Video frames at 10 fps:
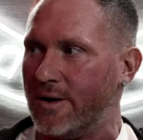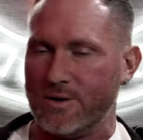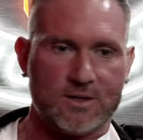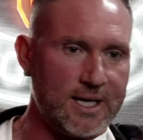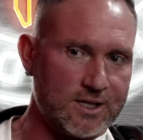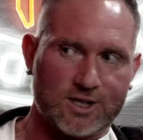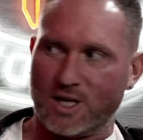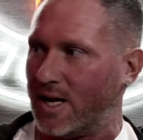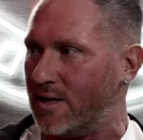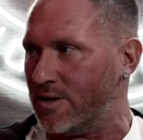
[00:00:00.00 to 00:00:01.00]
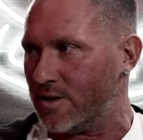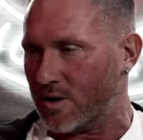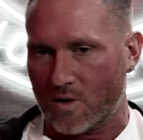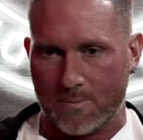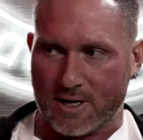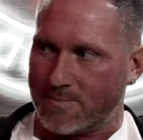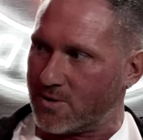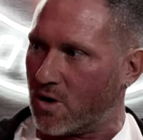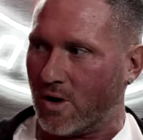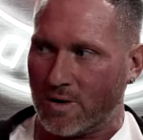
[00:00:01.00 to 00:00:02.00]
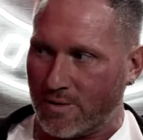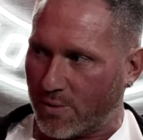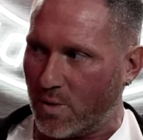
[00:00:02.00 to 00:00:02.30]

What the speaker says: or you take a shot and you're gonna go pick up a car and throw